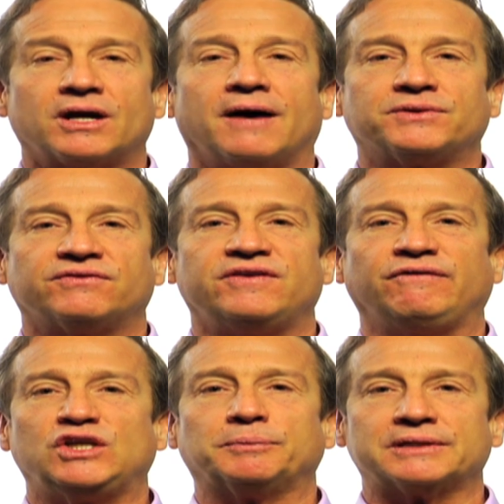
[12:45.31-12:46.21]
up to
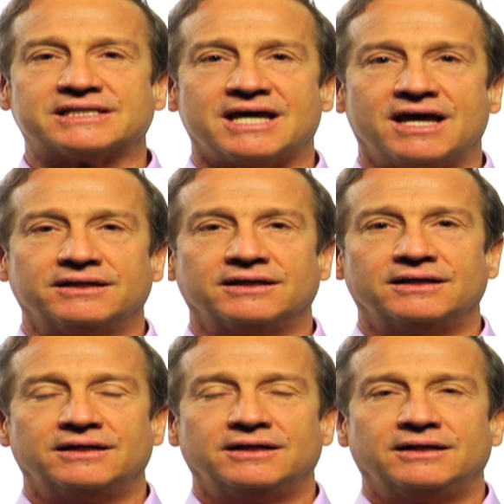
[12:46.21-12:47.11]
50%.
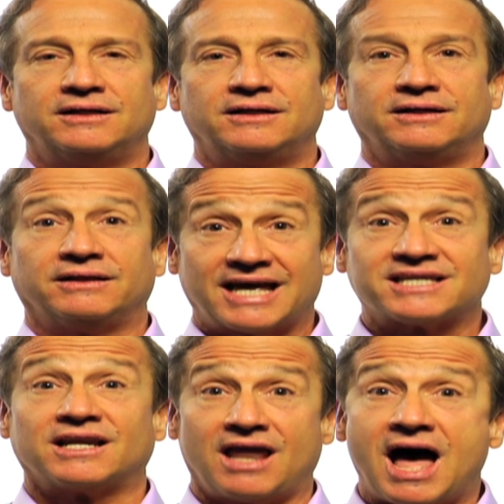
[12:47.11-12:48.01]

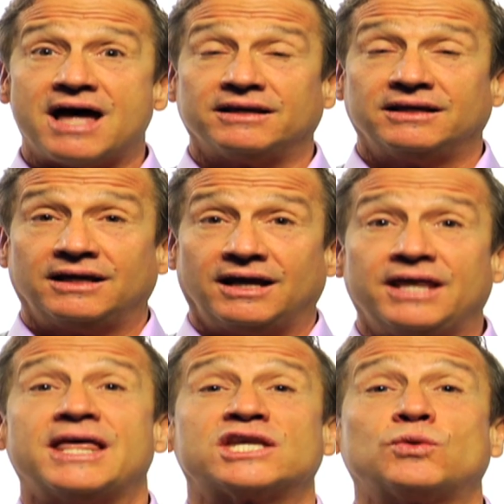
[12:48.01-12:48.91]
That's a lot.
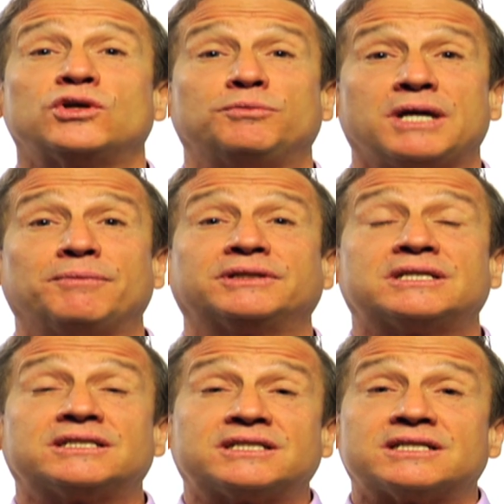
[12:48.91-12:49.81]
And that's where you'll be able
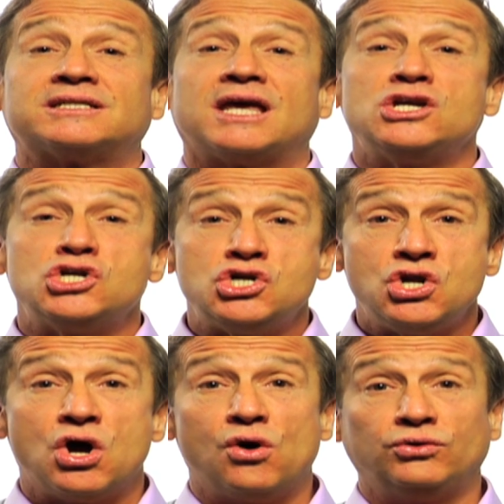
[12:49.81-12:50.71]
to just say
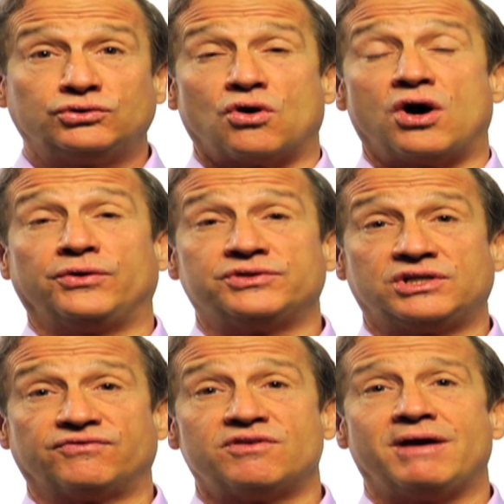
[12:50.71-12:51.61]
no to all those
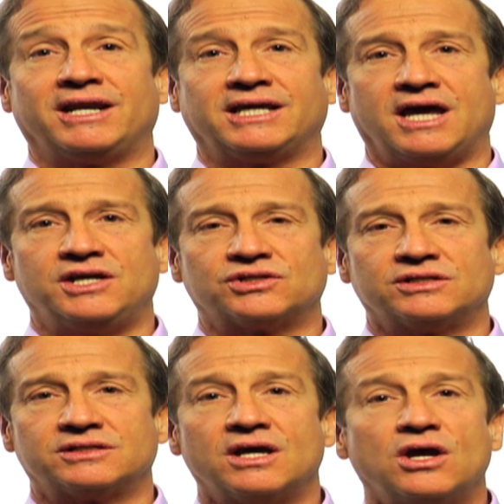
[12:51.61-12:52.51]
different
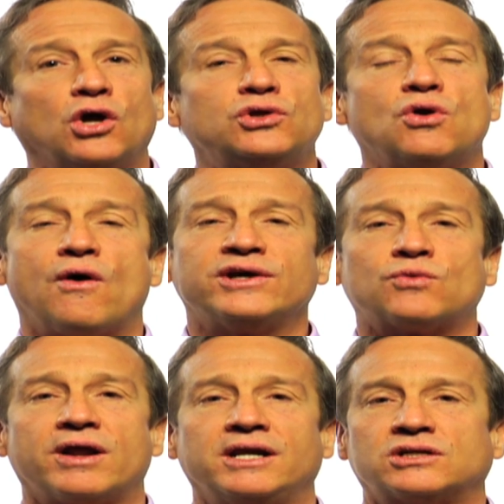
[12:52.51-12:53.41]
medications. You always
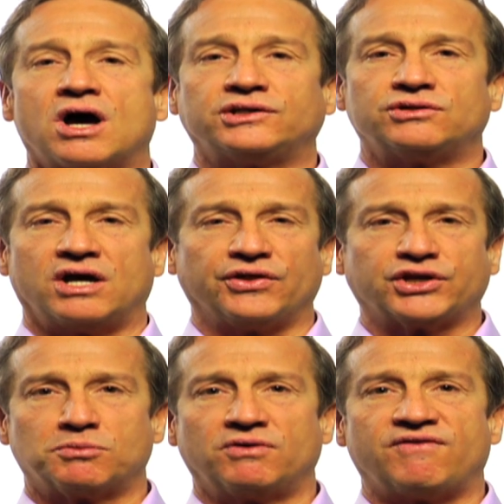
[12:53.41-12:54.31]
want to talk to your
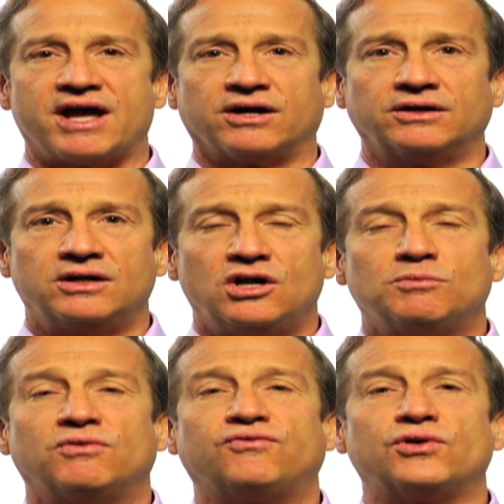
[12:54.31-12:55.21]
healthcare provider
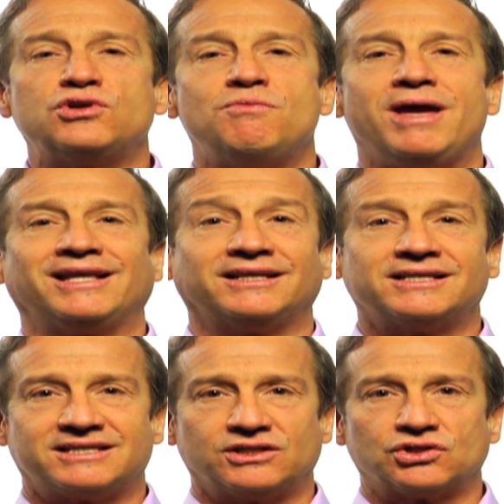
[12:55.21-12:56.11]
before you make the
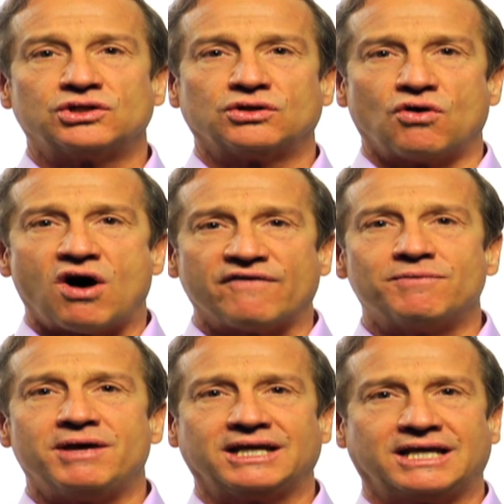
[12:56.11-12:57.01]
decision to go off the
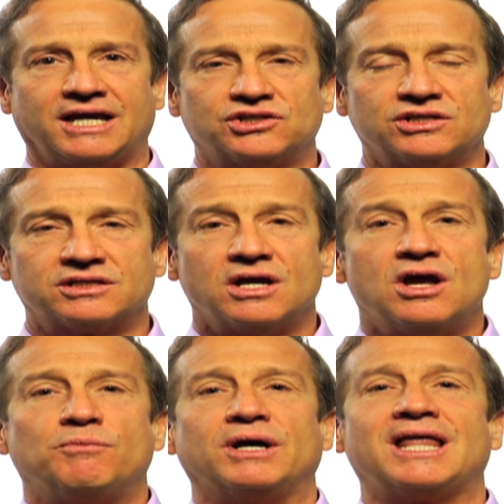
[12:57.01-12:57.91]
medications.
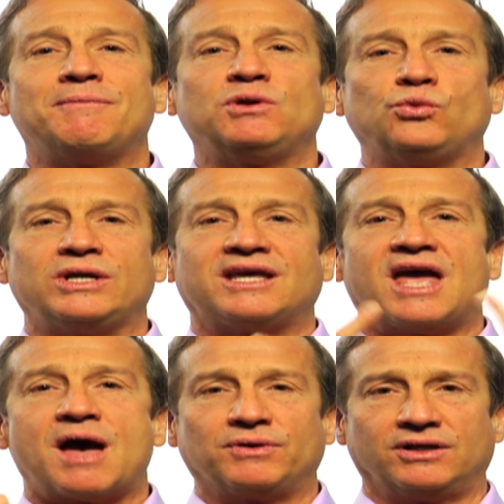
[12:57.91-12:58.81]
But let me
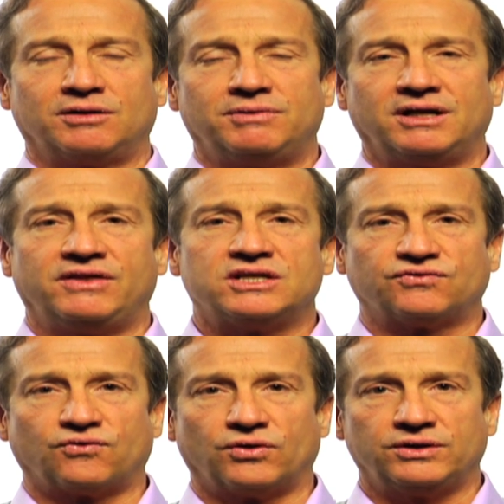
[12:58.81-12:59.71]
recap a little bit of this
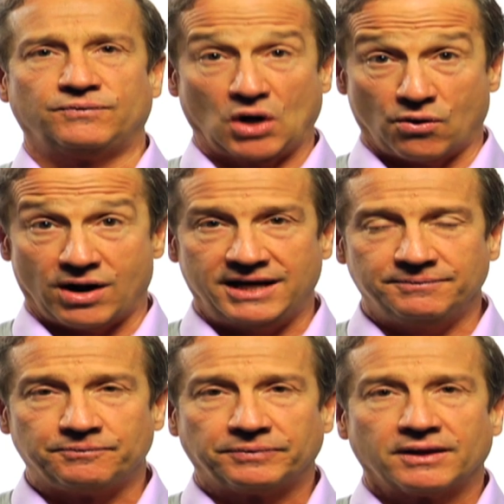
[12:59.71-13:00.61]
for you, all right?